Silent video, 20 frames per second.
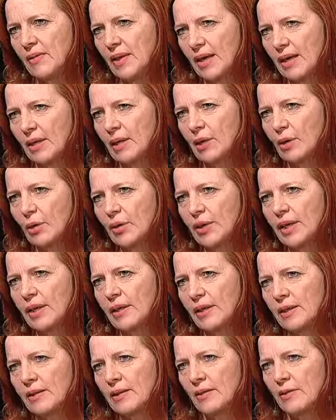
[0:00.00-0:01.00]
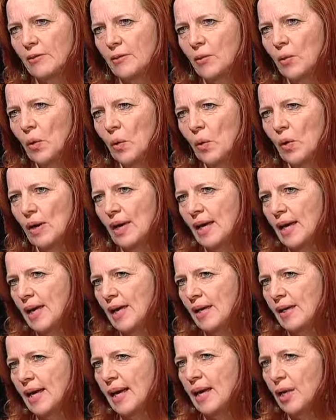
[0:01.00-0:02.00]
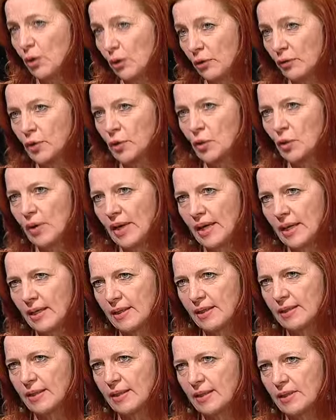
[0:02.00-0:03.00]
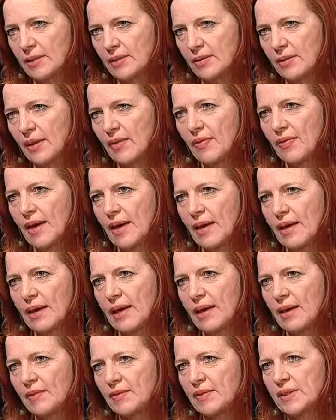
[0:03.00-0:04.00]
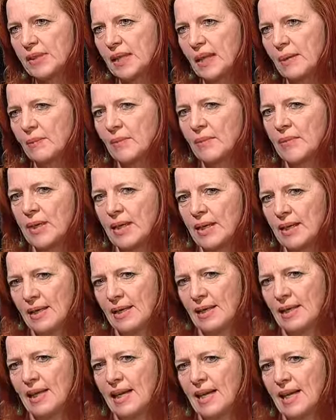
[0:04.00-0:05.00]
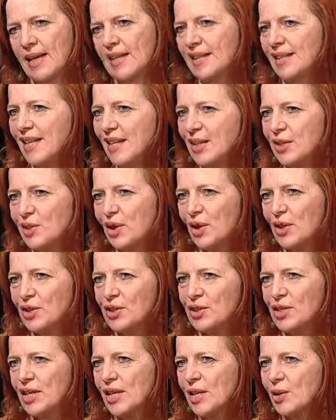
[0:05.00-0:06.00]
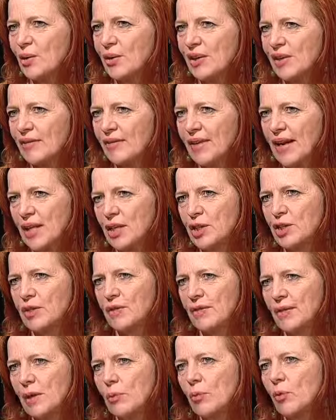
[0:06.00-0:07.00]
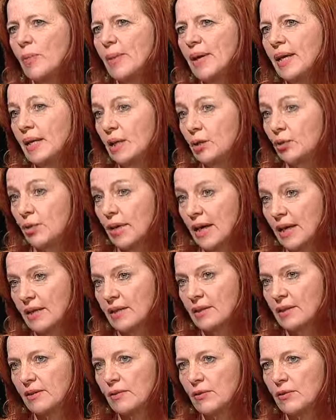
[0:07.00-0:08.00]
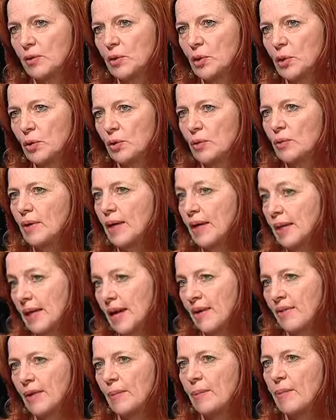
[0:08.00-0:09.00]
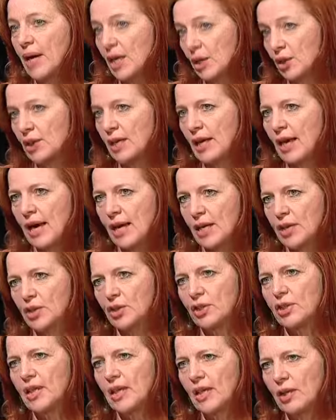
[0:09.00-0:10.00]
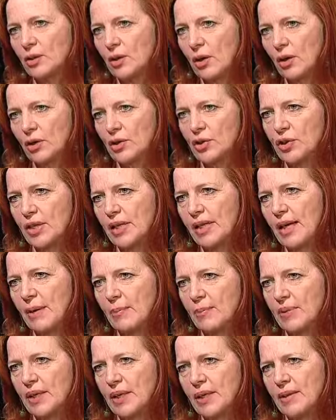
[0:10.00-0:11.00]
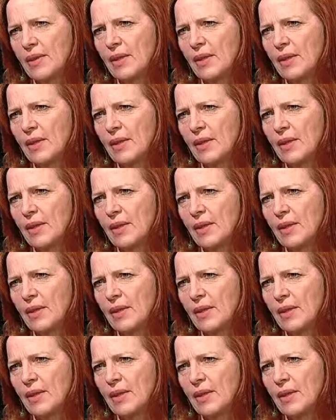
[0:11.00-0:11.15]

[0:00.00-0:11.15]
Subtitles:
that are looking for an offshore exit, that they have some technology or innovation that will be attractive to another much larger technology company.